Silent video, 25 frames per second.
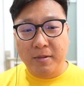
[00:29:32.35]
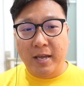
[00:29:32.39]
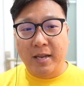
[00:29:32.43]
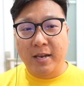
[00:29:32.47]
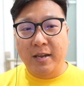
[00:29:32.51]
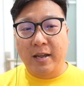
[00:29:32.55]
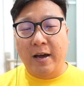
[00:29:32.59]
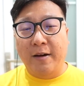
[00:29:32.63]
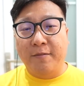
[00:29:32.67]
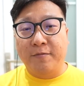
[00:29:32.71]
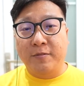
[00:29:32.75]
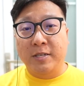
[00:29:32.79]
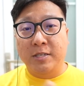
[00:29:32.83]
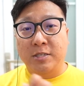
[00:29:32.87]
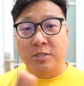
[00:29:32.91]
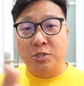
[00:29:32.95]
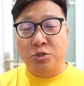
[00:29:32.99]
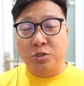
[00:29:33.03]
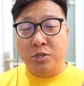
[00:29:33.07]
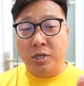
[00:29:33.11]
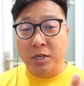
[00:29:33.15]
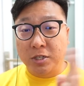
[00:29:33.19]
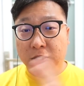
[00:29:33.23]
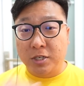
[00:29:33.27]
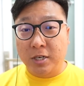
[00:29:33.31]
Then after
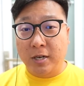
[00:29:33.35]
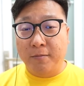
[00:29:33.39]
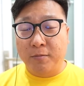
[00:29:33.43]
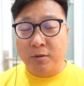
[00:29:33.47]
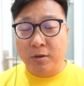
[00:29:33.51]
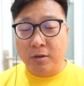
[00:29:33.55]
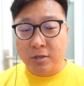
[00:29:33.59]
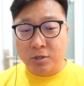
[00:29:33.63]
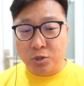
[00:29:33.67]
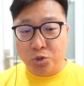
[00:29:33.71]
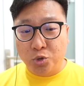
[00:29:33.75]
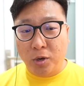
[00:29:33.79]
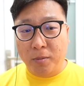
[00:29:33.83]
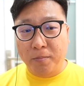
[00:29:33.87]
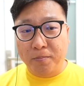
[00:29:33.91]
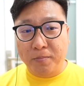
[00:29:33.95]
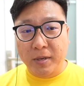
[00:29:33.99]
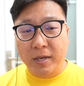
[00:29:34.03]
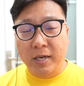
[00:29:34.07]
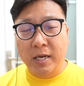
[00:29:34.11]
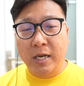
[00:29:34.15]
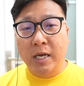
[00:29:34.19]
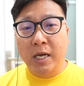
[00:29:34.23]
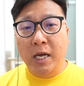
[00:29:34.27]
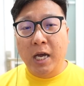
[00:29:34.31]
changing it to the
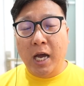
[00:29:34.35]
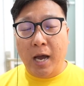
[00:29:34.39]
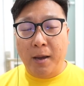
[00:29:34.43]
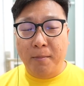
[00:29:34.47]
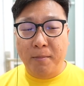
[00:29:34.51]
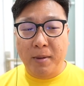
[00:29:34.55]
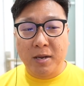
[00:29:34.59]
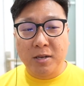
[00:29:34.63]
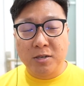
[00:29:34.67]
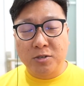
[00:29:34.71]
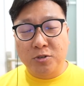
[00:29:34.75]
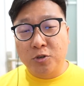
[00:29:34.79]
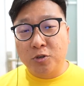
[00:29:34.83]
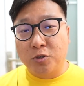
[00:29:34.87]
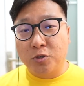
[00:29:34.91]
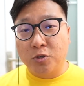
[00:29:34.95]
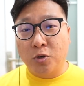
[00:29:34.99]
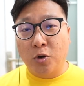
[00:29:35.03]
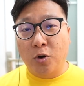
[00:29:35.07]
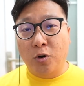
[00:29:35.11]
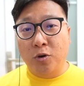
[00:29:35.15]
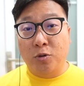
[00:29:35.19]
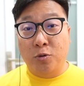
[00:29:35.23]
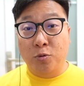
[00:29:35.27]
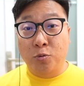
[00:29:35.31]
Swampert, I managed to
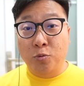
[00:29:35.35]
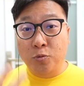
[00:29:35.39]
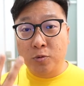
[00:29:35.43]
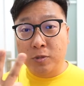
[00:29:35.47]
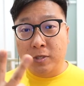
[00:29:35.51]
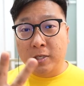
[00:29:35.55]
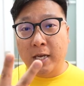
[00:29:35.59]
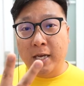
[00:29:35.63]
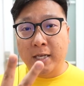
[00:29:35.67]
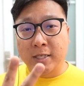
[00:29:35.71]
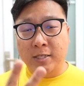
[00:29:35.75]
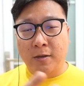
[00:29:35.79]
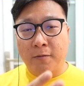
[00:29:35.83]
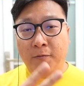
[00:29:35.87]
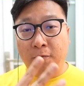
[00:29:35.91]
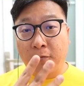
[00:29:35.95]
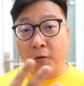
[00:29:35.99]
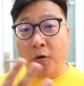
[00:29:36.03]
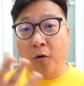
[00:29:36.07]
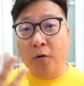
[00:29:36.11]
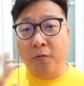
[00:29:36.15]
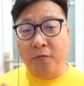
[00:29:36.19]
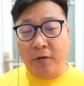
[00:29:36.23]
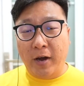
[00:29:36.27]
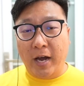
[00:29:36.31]
score 2 sets
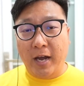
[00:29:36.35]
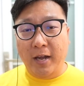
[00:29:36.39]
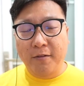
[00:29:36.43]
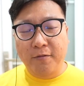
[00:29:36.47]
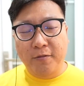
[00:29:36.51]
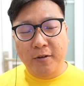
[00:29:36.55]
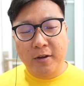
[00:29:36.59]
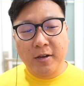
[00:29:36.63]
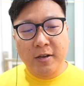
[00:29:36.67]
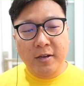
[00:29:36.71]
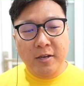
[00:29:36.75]
4-5.